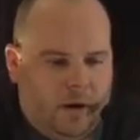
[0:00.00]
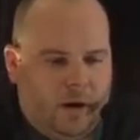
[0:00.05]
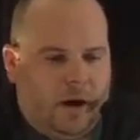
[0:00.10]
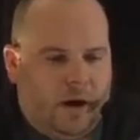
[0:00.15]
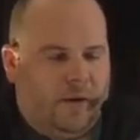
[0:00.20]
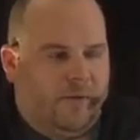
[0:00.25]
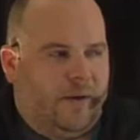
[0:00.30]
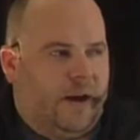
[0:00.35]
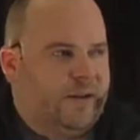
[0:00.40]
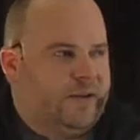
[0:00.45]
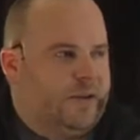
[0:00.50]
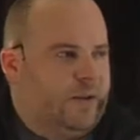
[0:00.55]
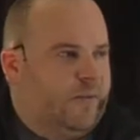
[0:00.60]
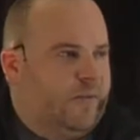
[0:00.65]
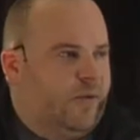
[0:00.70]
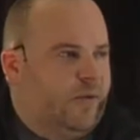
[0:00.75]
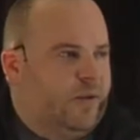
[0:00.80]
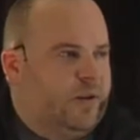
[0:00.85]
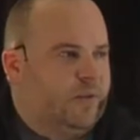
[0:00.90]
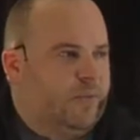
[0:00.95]
It allows them
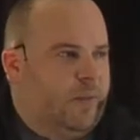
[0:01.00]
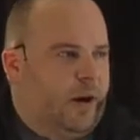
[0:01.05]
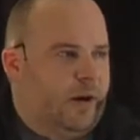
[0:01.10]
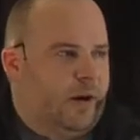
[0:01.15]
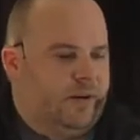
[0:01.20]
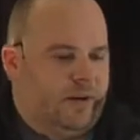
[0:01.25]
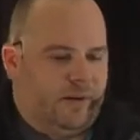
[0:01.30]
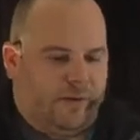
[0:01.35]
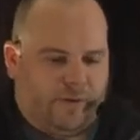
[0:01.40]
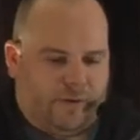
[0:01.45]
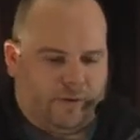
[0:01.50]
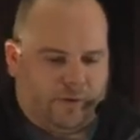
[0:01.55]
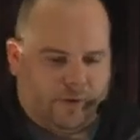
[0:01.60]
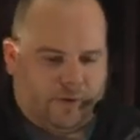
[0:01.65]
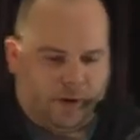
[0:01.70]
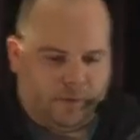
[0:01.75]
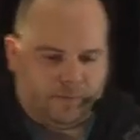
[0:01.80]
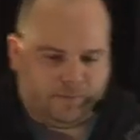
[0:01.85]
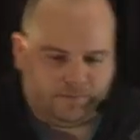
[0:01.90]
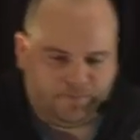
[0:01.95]
to respond
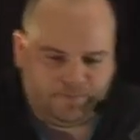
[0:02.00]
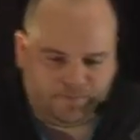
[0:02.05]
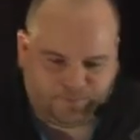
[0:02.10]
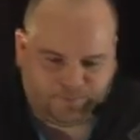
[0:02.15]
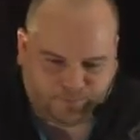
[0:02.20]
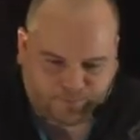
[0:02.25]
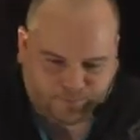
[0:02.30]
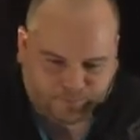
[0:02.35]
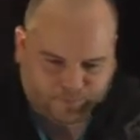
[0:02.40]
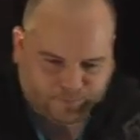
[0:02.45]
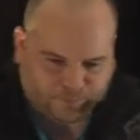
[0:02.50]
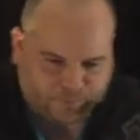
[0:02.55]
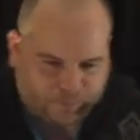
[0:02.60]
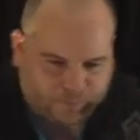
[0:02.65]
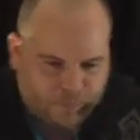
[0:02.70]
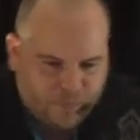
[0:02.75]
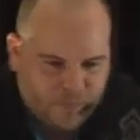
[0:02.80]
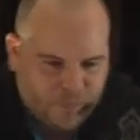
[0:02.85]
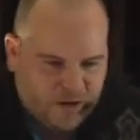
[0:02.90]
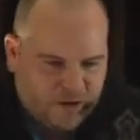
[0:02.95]
differently.
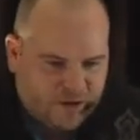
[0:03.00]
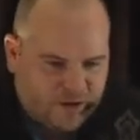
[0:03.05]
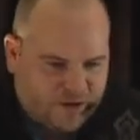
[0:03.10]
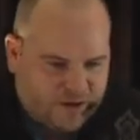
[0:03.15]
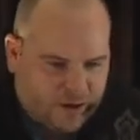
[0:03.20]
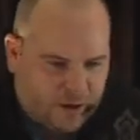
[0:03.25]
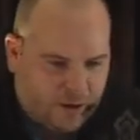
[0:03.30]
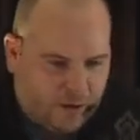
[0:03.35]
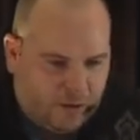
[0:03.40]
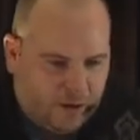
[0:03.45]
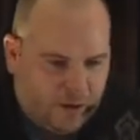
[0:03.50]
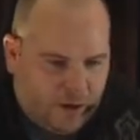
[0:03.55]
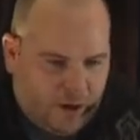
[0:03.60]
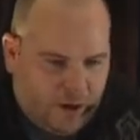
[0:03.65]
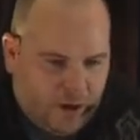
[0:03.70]
So